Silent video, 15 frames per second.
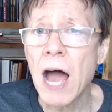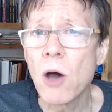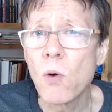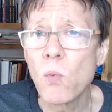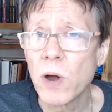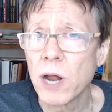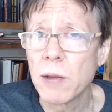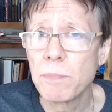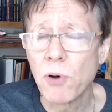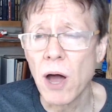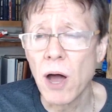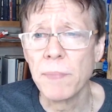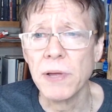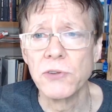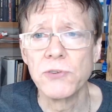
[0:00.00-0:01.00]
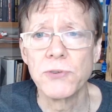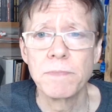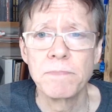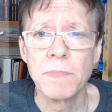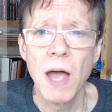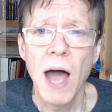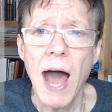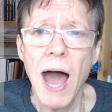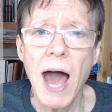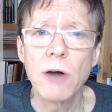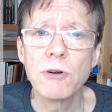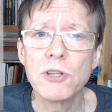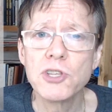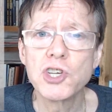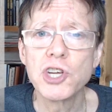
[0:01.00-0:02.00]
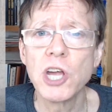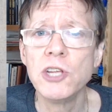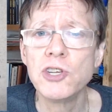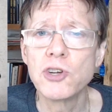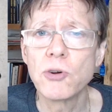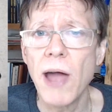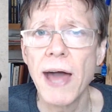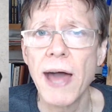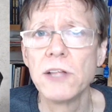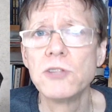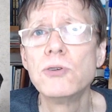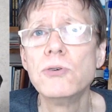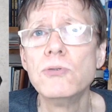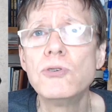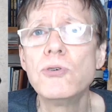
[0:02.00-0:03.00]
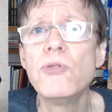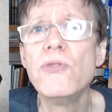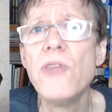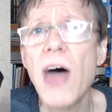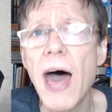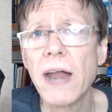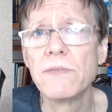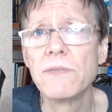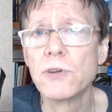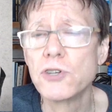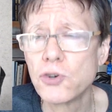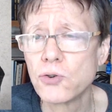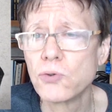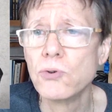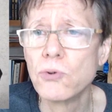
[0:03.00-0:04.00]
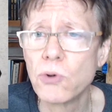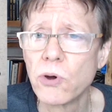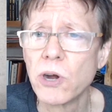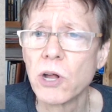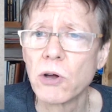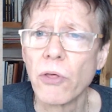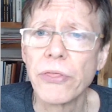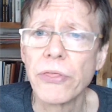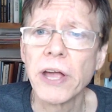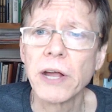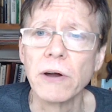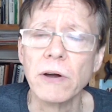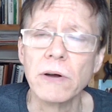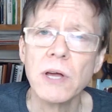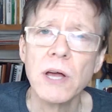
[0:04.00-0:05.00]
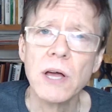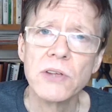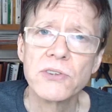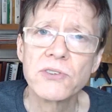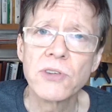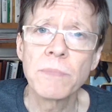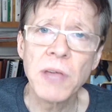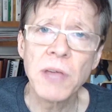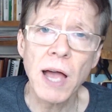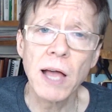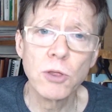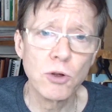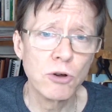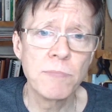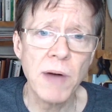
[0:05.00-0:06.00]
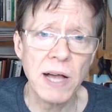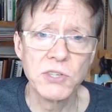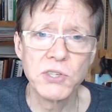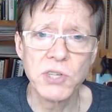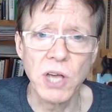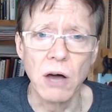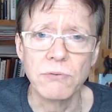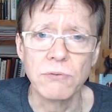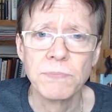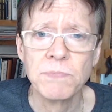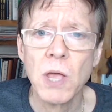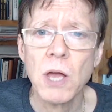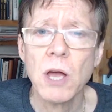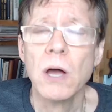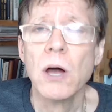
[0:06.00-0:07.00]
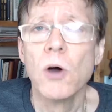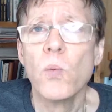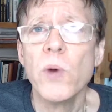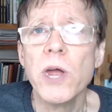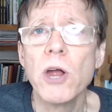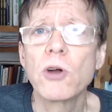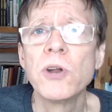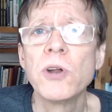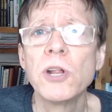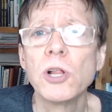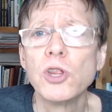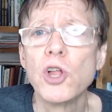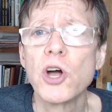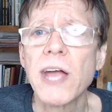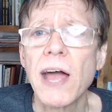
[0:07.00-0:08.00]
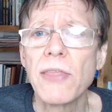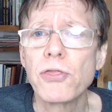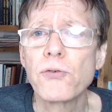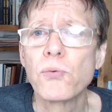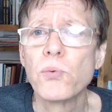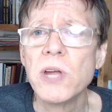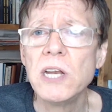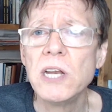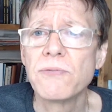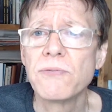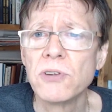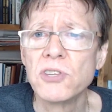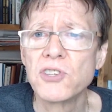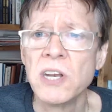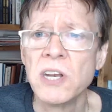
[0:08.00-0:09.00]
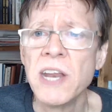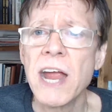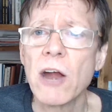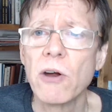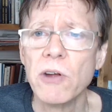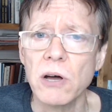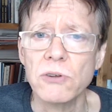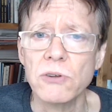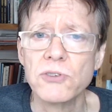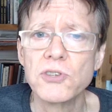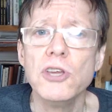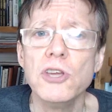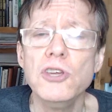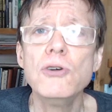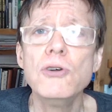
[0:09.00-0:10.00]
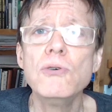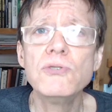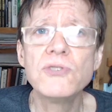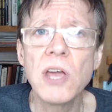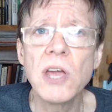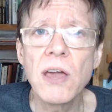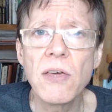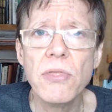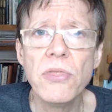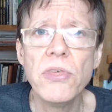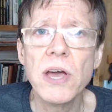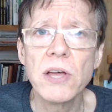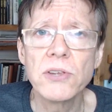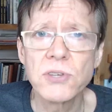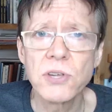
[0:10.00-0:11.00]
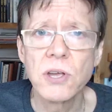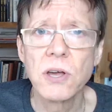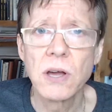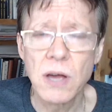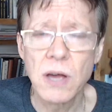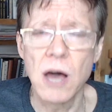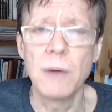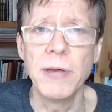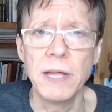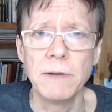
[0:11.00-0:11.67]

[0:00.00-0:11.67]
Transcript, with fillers: what I promised how to change your attitude to that of a true critical thinker, something I learned myself. We are going to look at three different scenarios using this comment.